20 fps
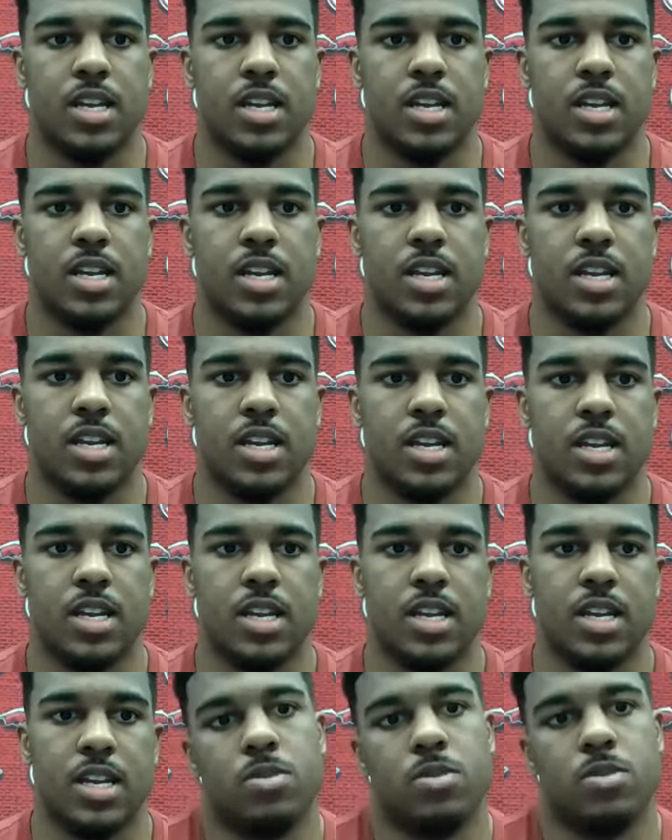to help us
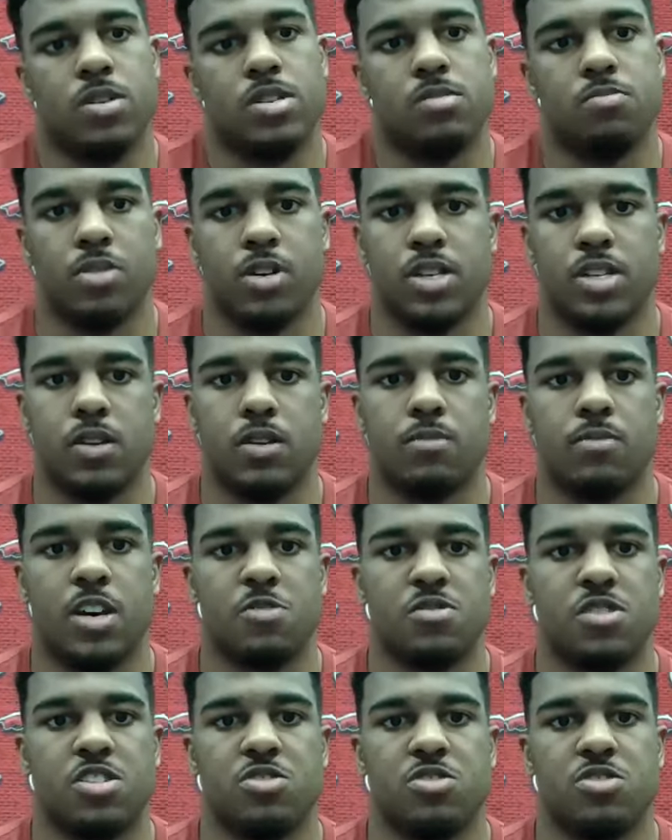put his team in the best
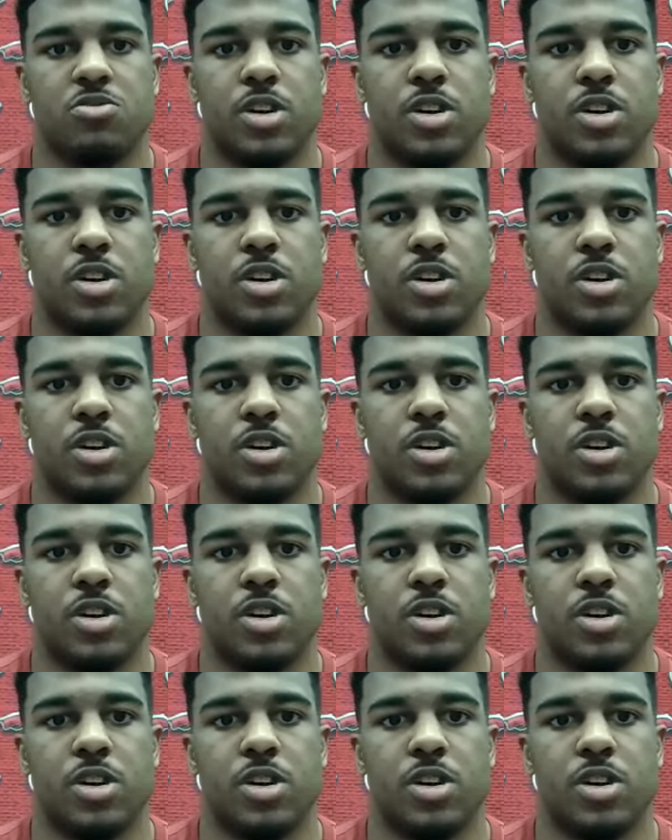situation to